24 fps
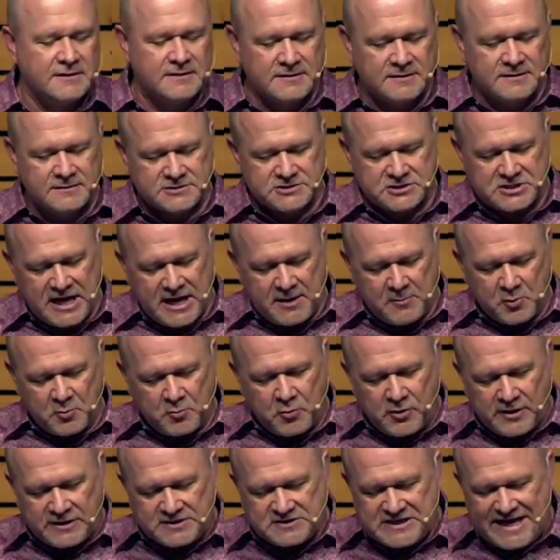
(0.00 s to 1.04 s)
Schnabel
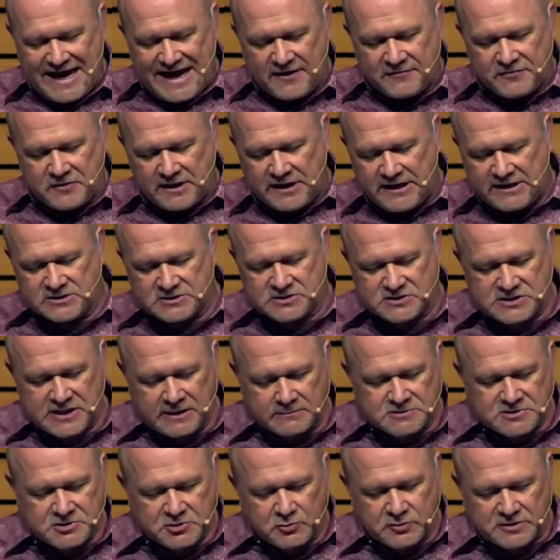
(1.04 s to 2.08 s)
points out that each
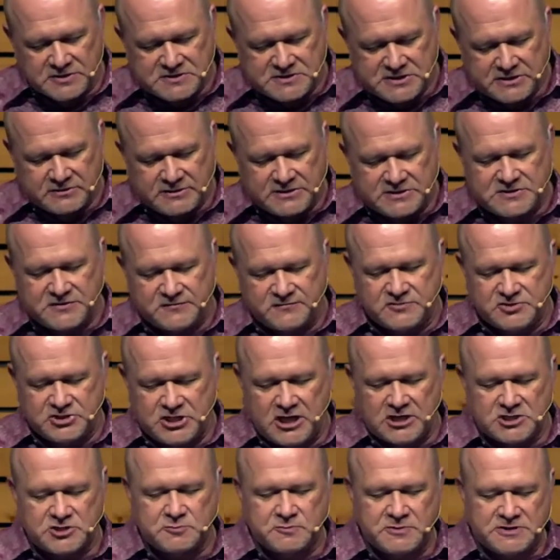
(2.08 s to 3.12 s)
subsequent series of
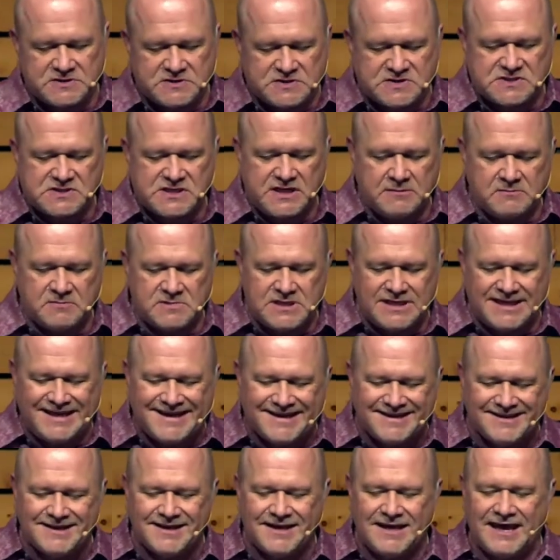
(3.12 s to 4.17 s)
judgments seem to
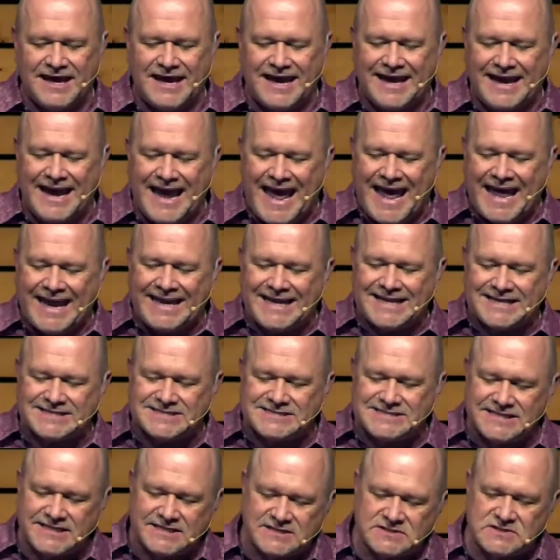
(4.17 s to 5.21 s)
indicate an
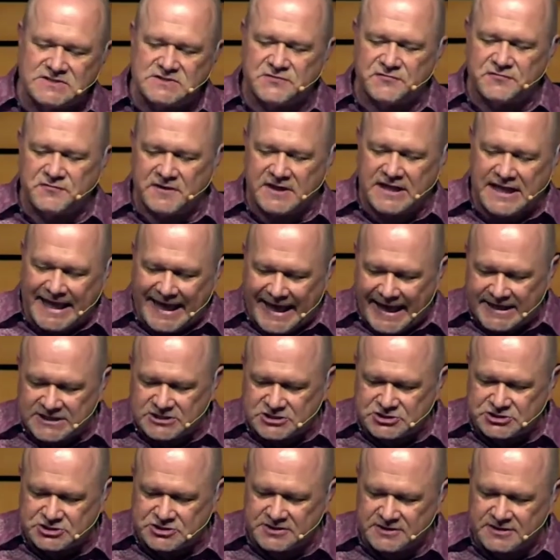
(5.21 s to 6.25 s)

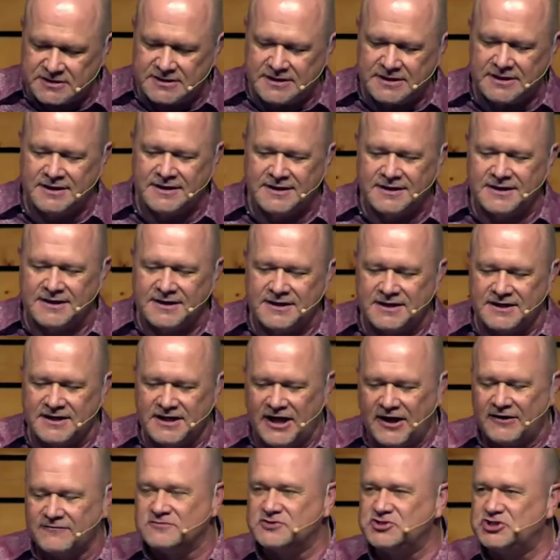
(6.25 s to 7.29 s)
intensification
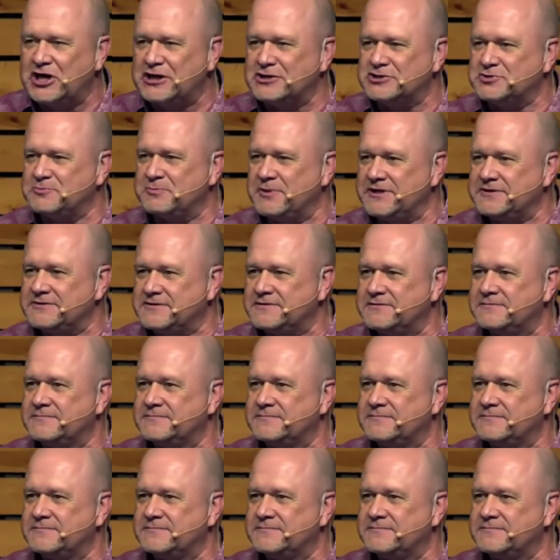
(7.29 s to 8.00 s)
of judgment.